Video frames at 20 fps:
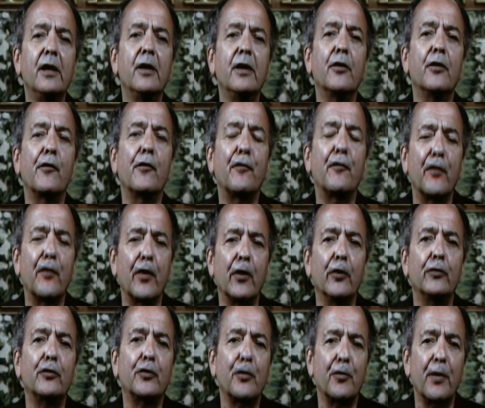of the
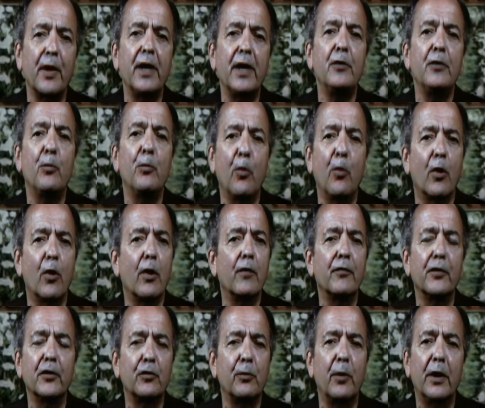first great war of the
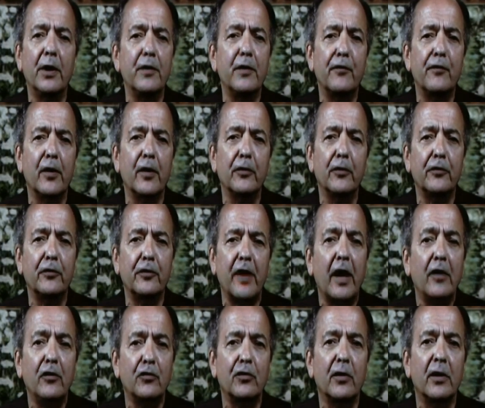21st
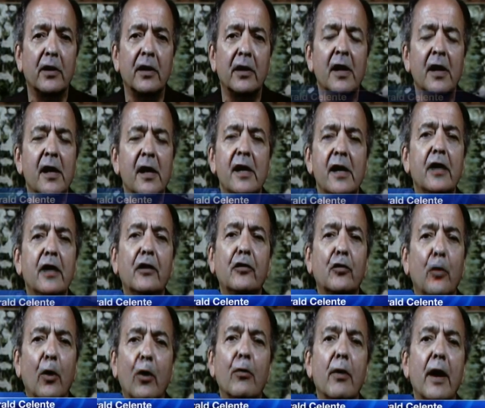century. It's
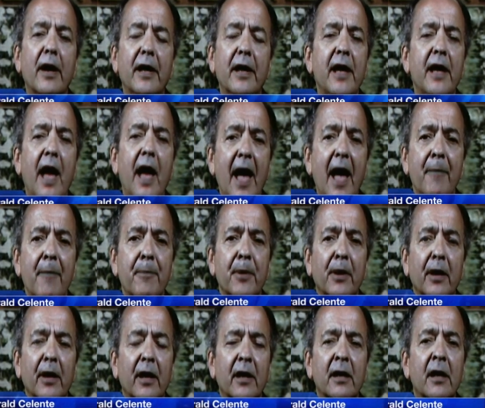already
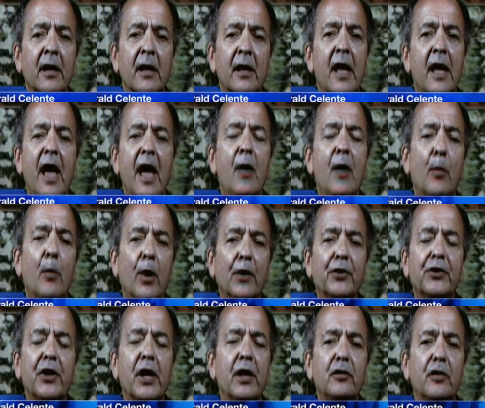happening. And what
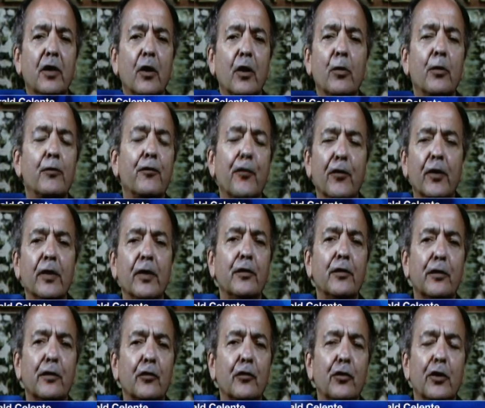they do, for
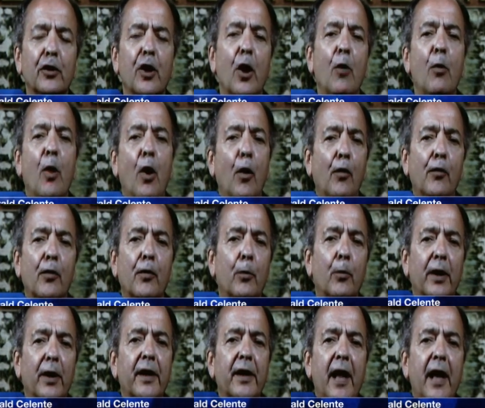instance, you go over when
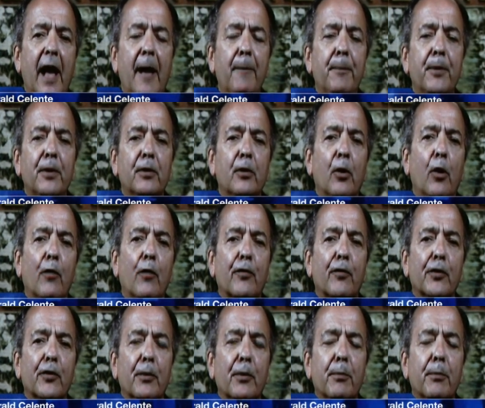it happened over in
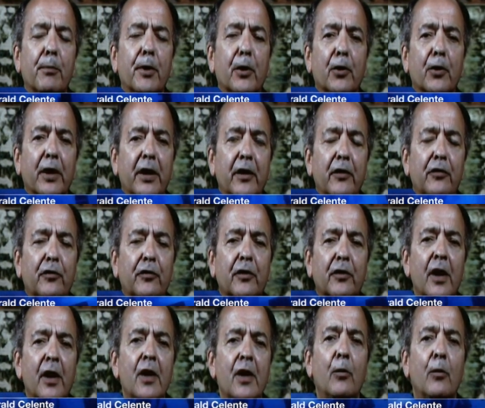the Middle East,
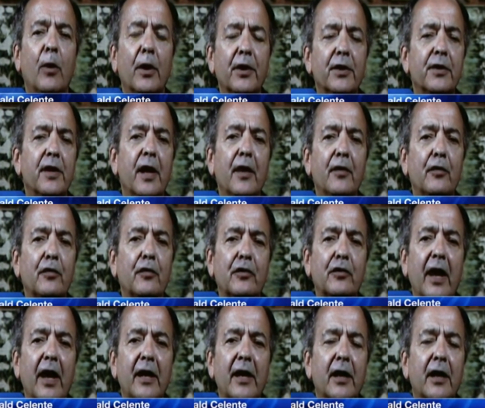what did they
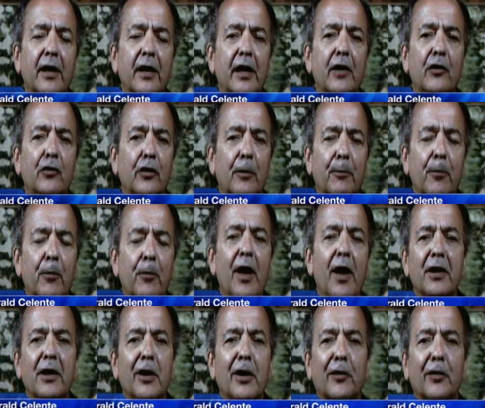say in Egypt? Well,
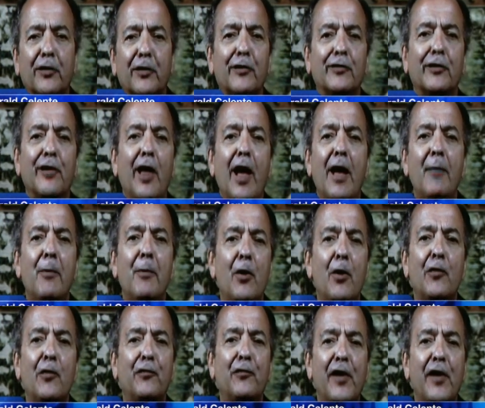you know, it's Islamo
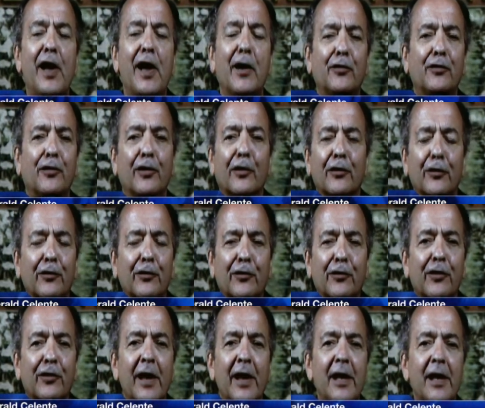fascists.
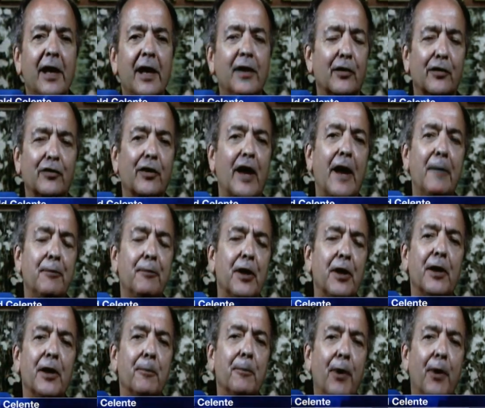And the same thing
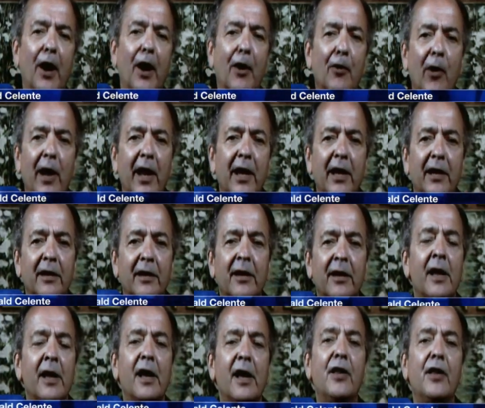in Bahrain.
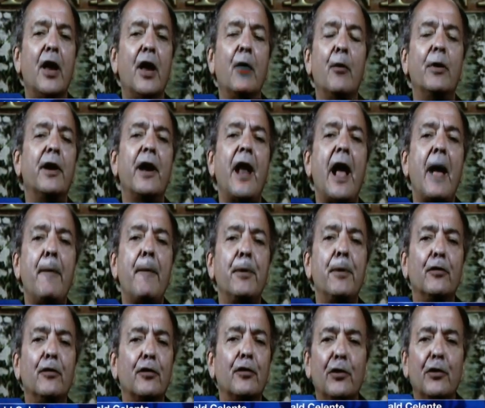And then when it
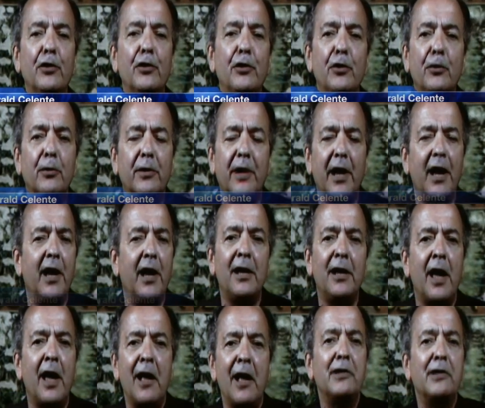happens in the
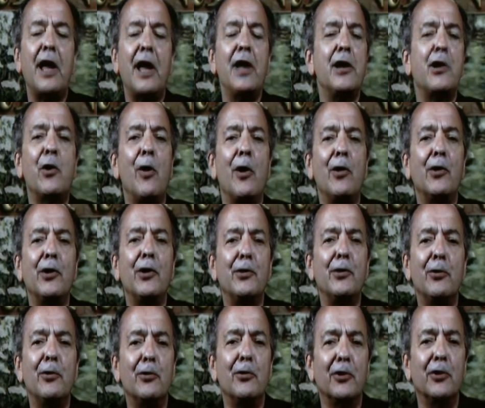UK, they call it
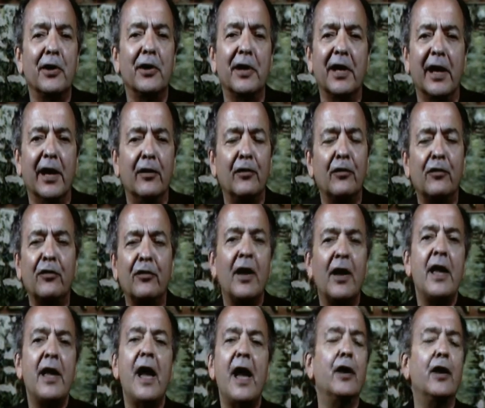hooligans.
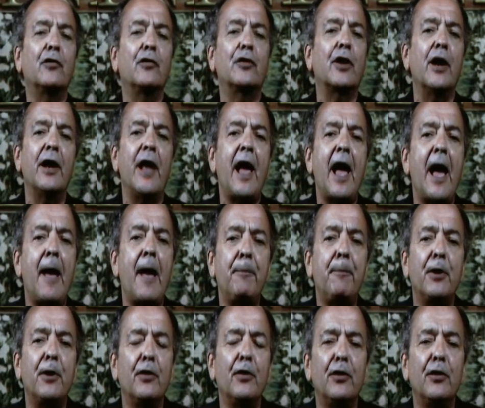And it's going to happen
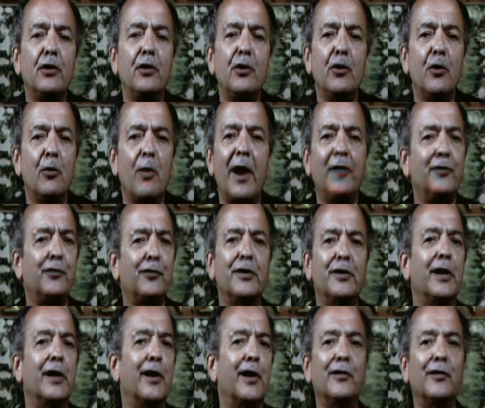in the US, and they're
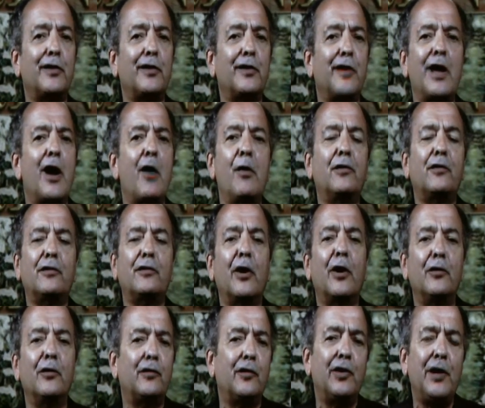going to say, oh, it's
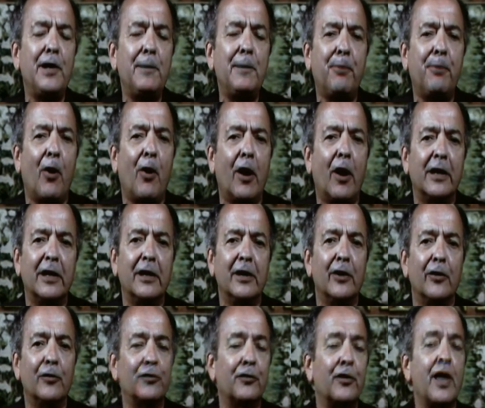those Tea Partiers.
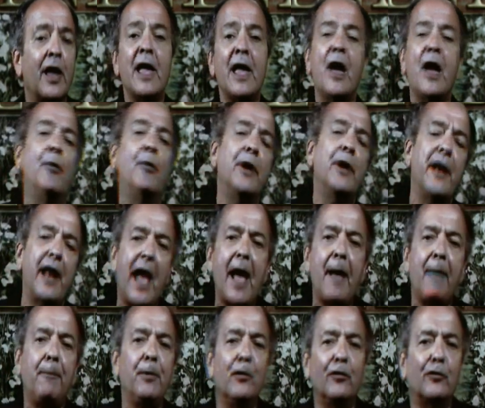And when it
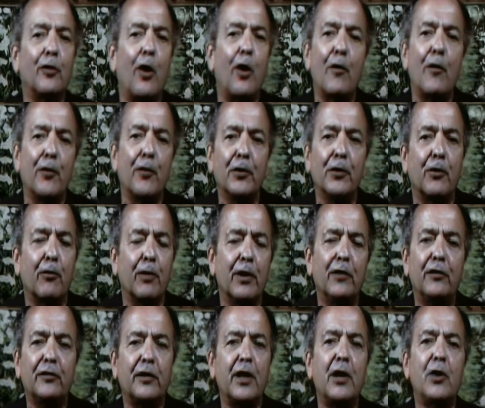happens over in Greece,
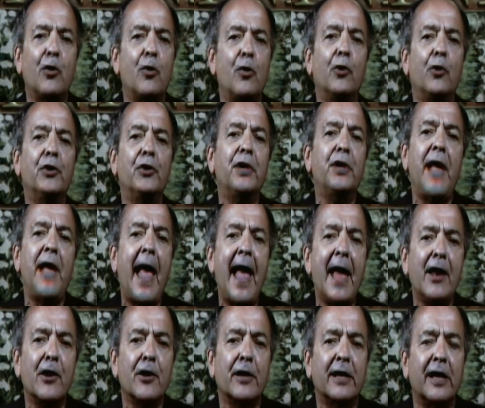they call it the
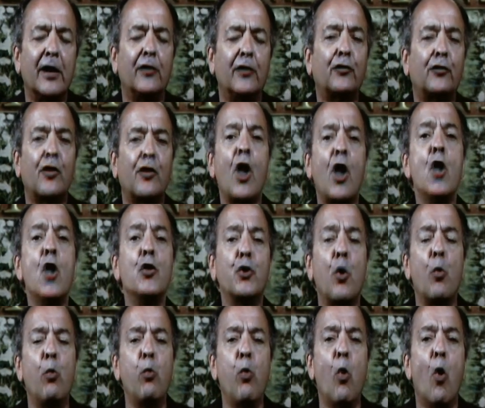anarchists. The
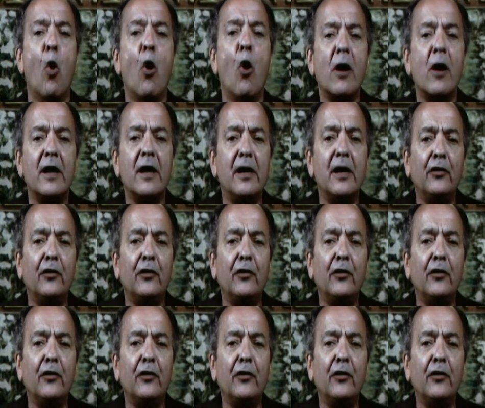war is